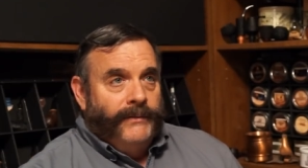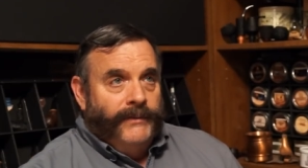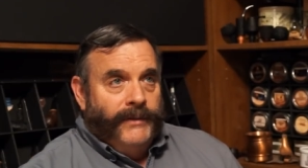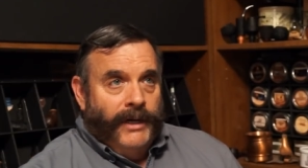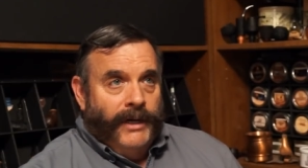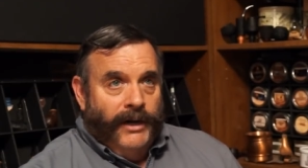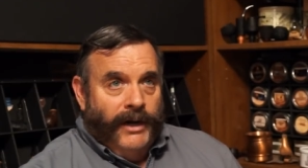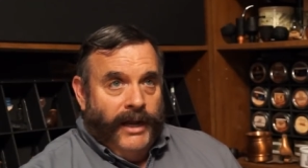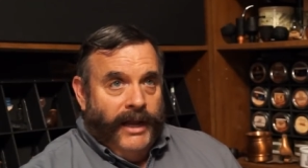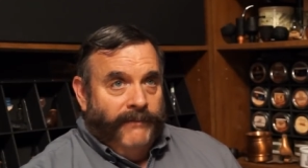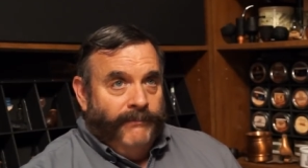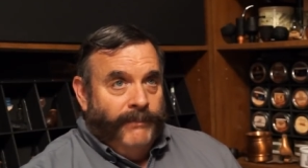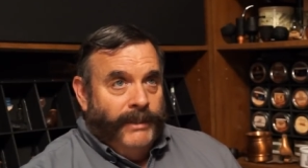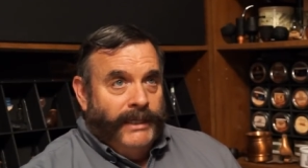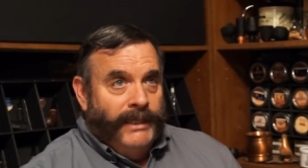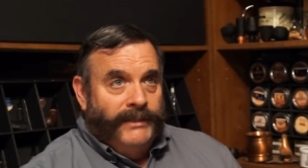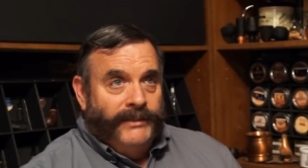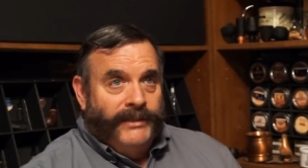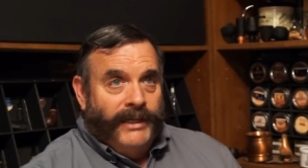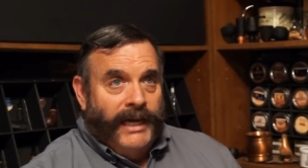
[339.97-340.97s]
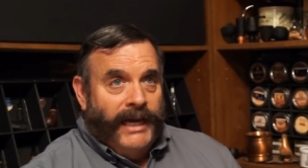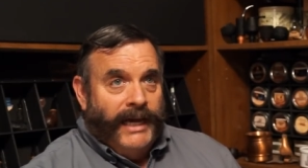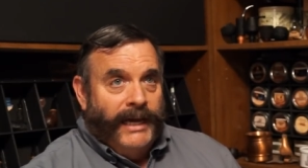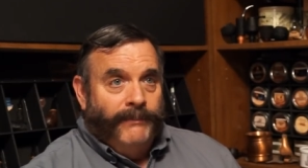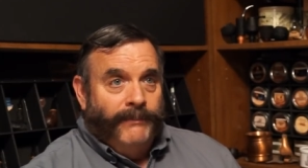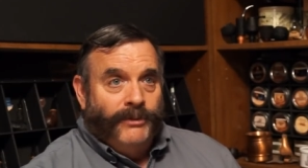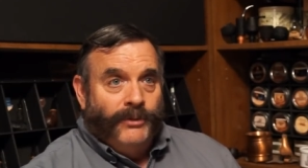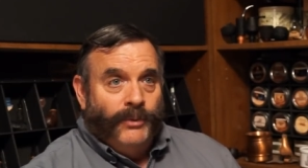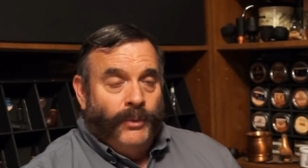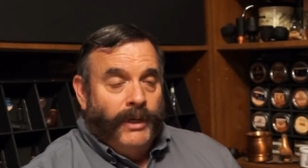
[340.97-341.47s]
There have been
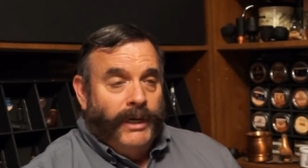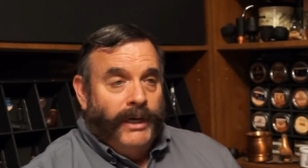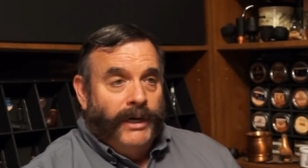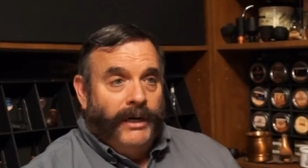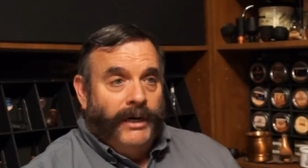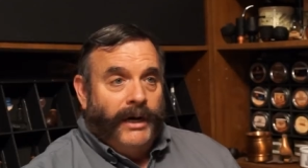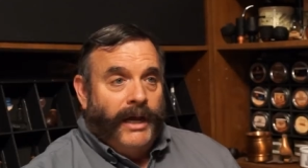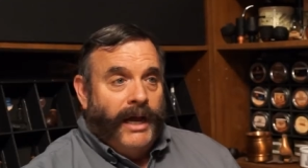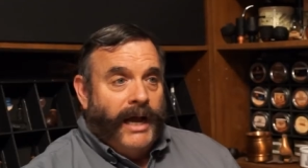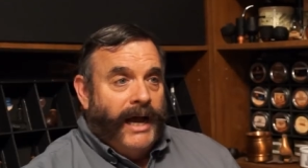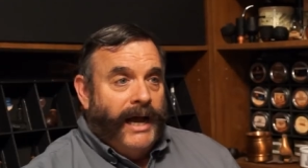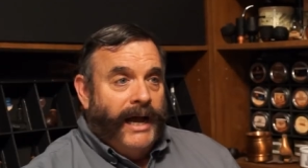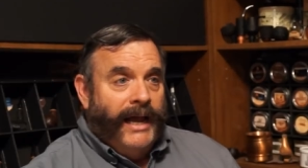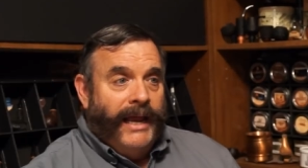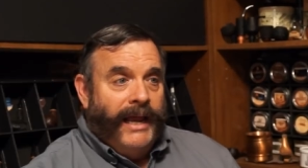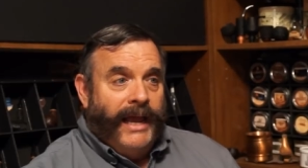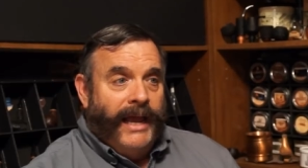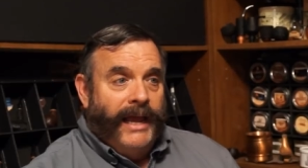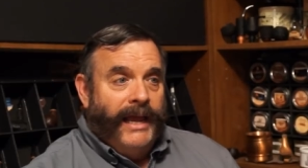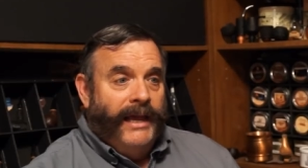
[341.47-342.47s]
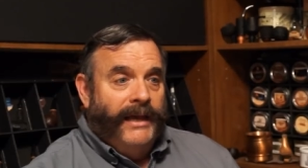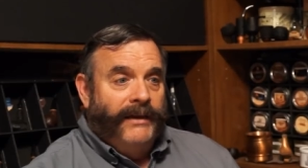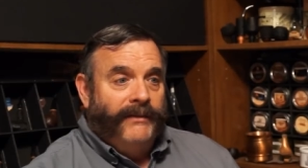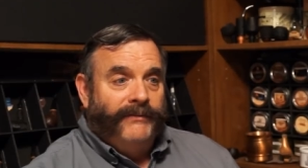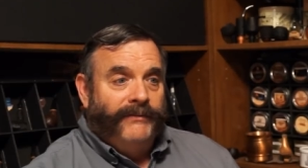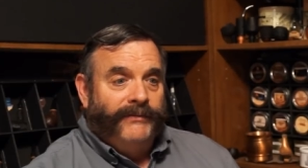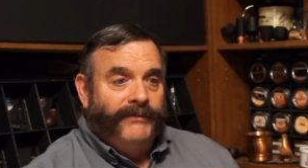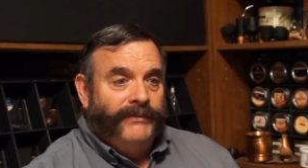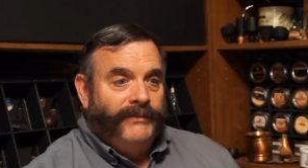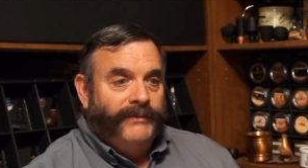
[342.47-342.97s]
times where I have